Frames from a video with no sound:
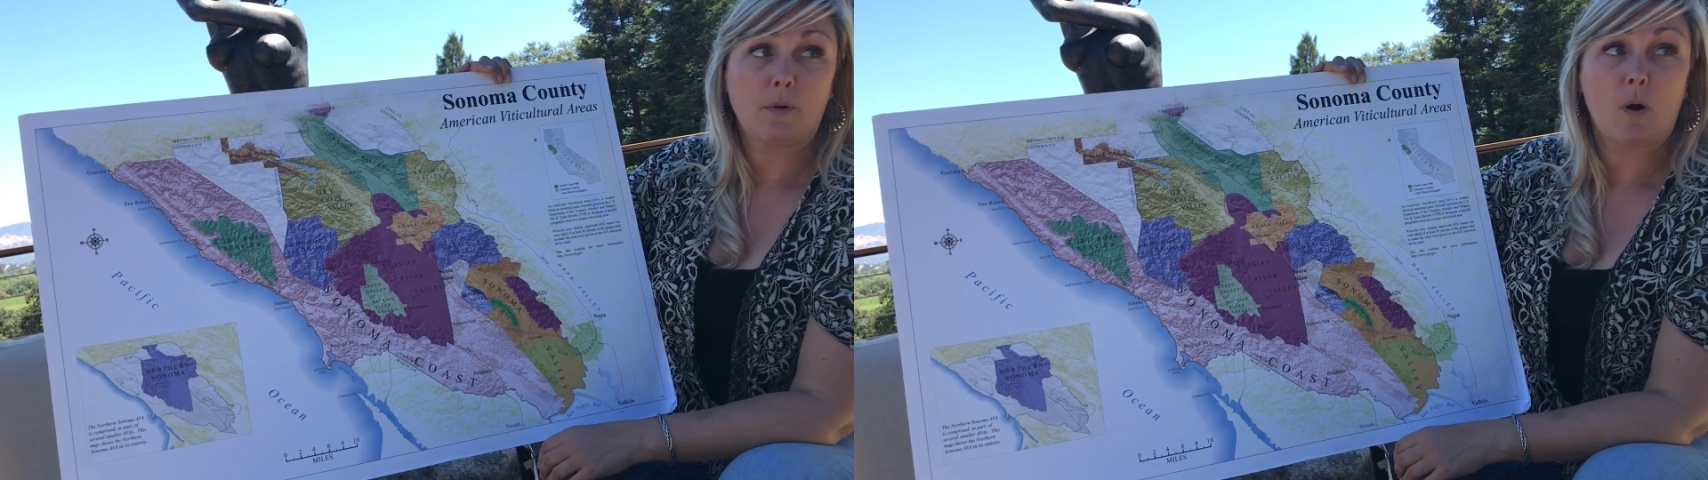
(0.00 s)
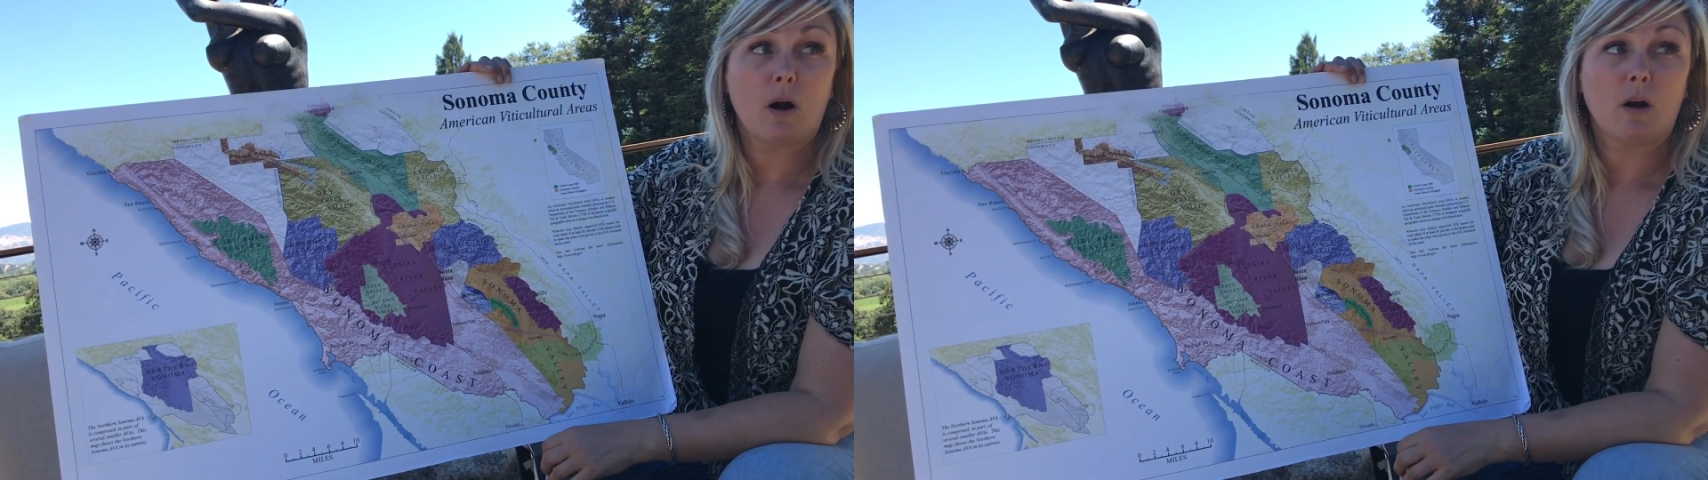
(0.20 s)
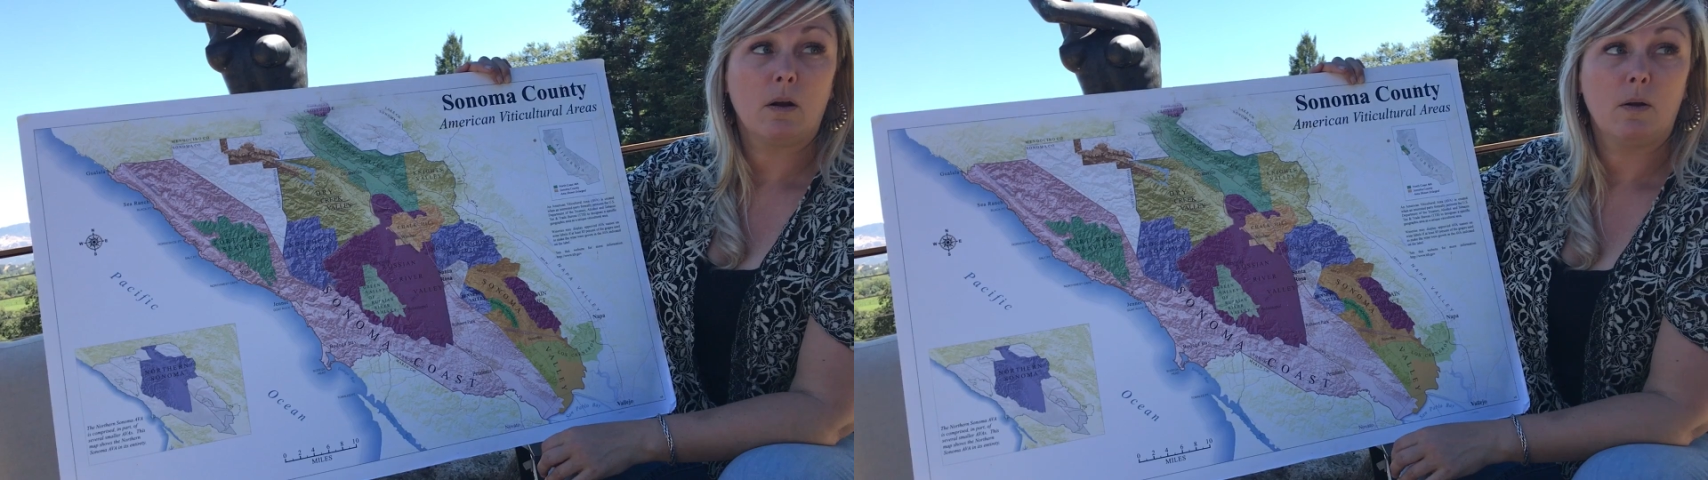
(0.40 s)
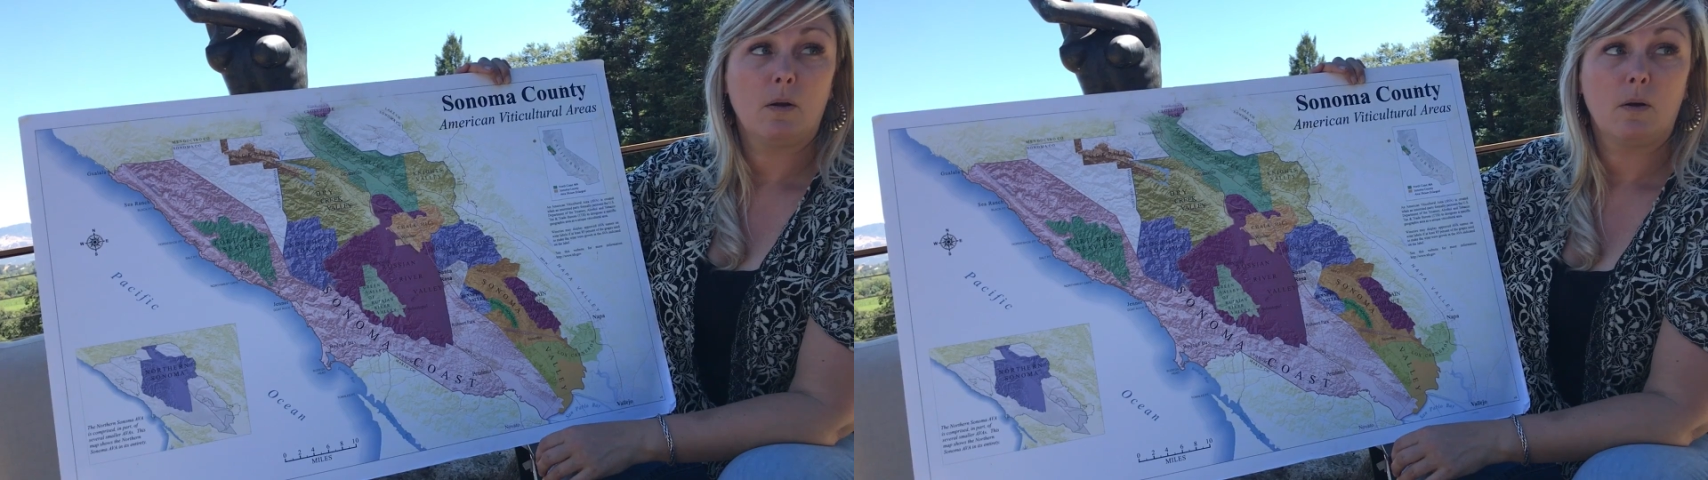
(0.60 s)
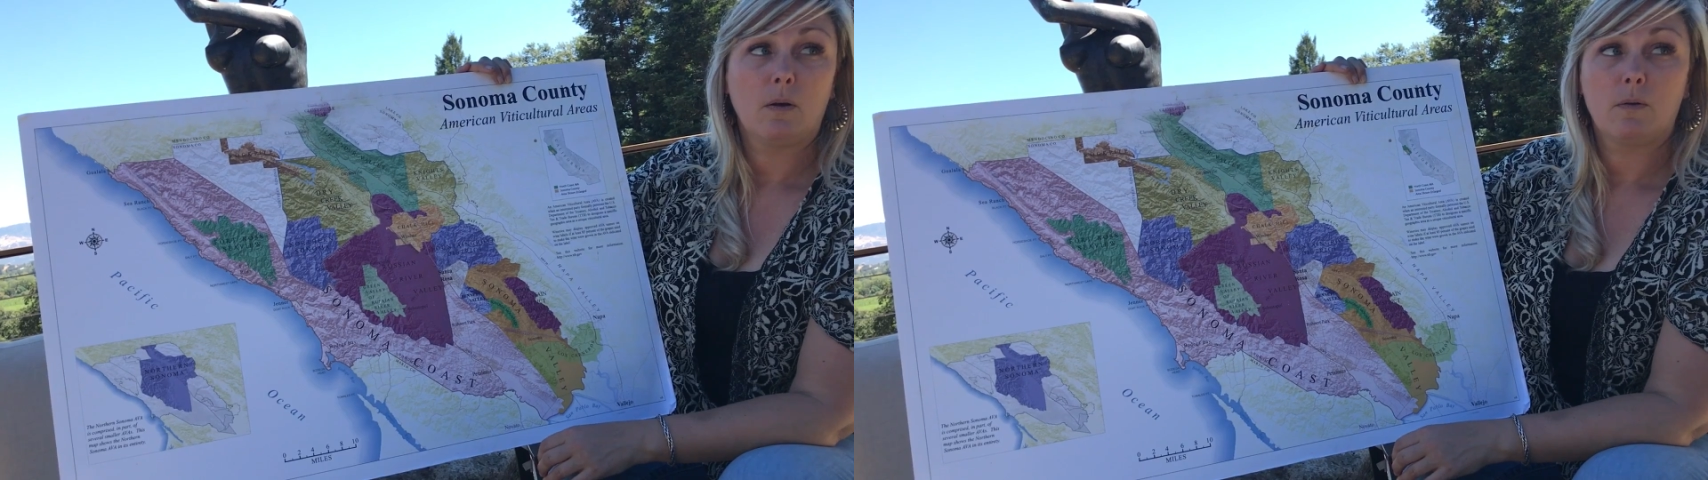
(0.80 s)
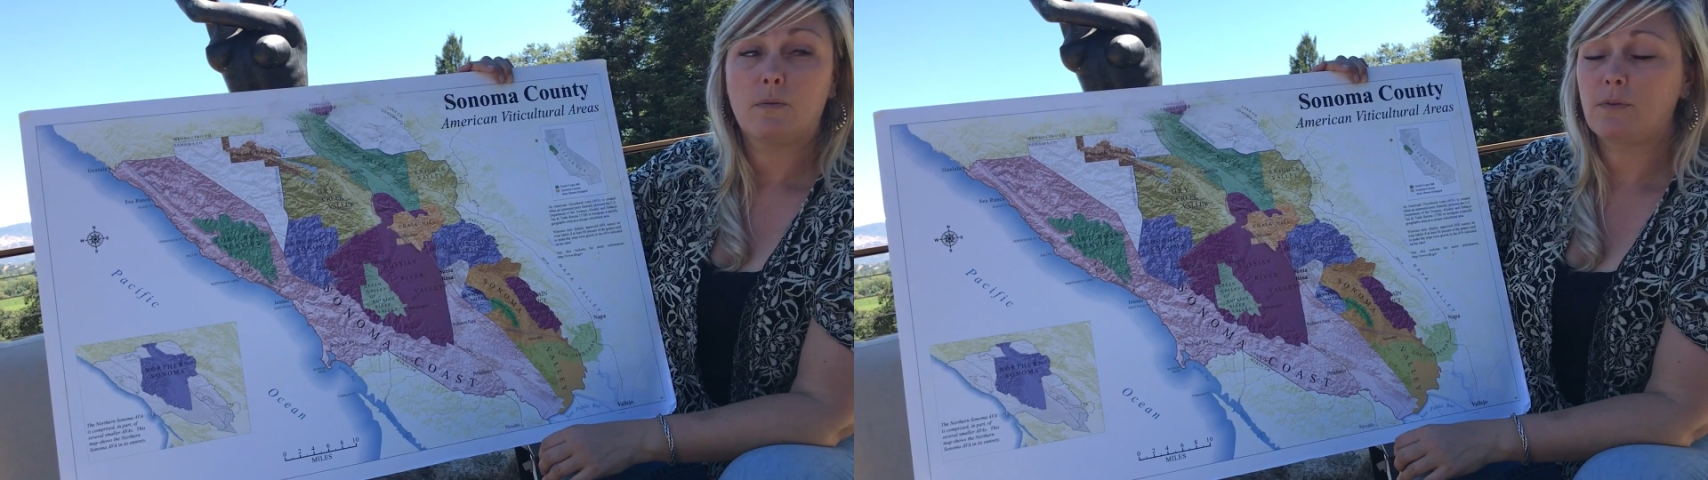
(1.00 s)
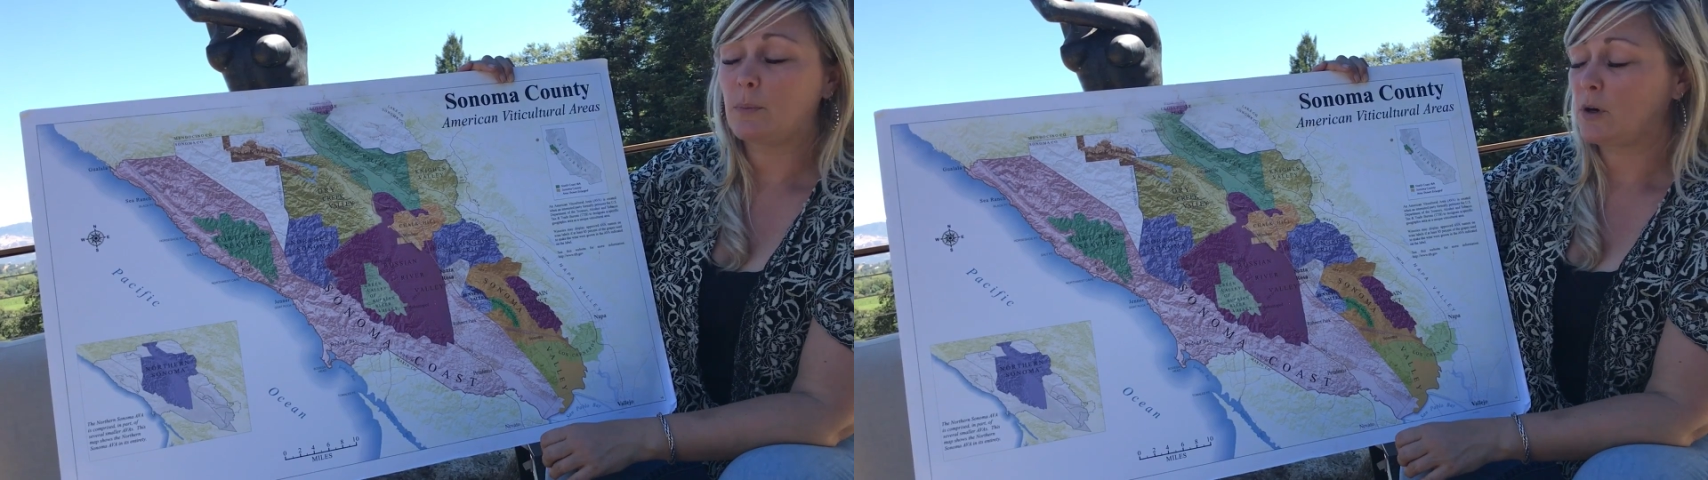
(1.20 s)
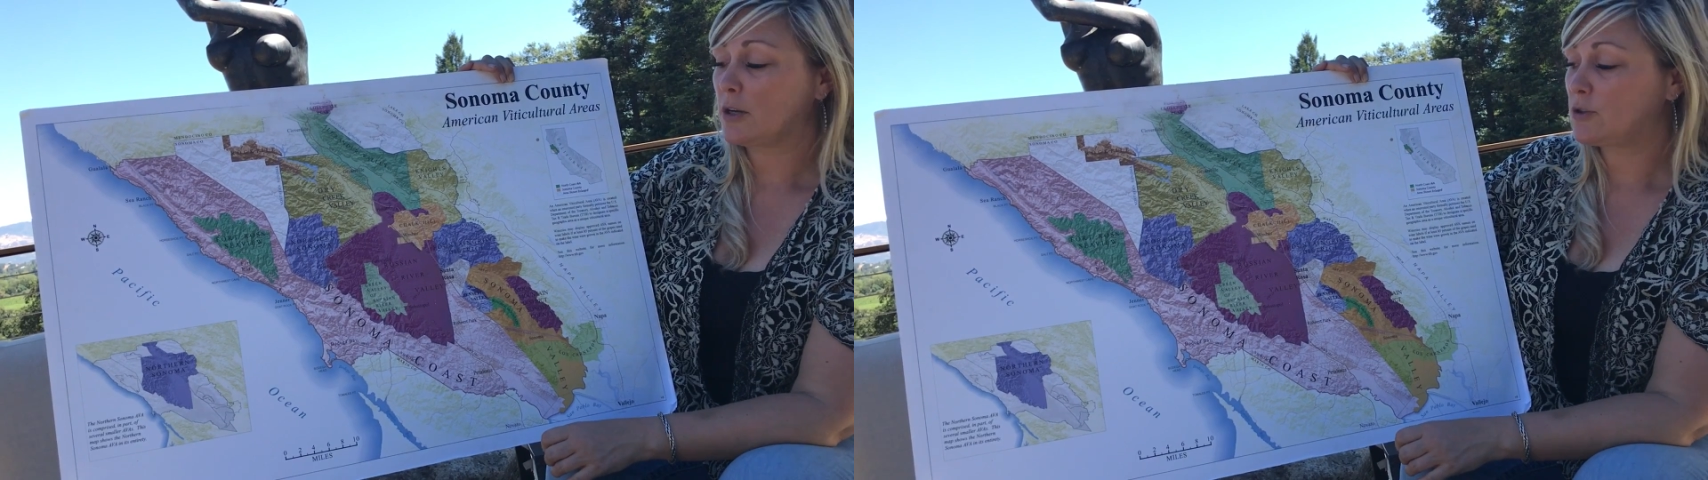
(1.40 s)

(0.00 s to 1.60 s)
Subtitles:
Noir from Russian River.